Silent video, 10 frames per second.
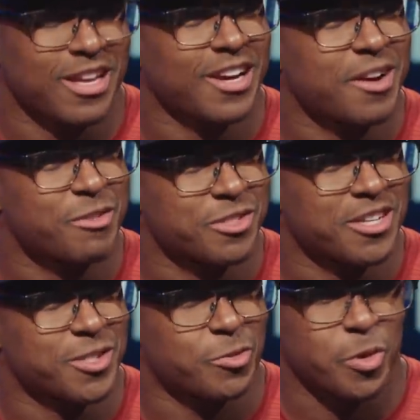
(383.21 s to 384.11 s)
that
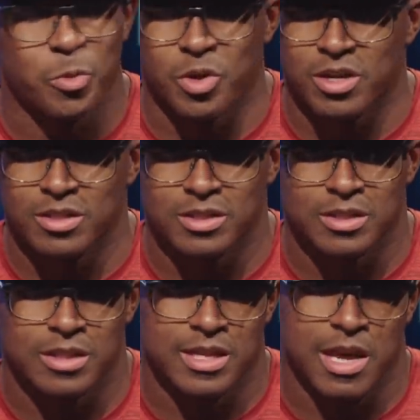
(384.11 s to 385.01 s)
conversation went well,
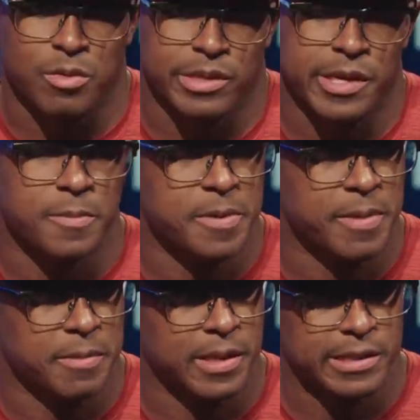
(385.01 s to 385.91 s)
and that really helped me
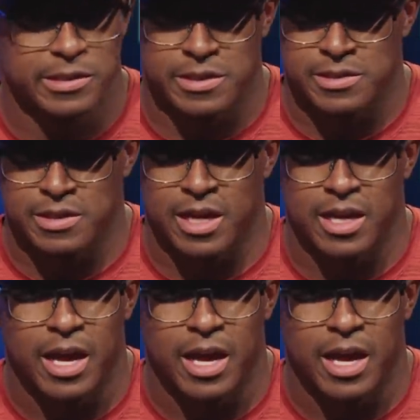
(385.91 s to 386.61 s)
make my decision.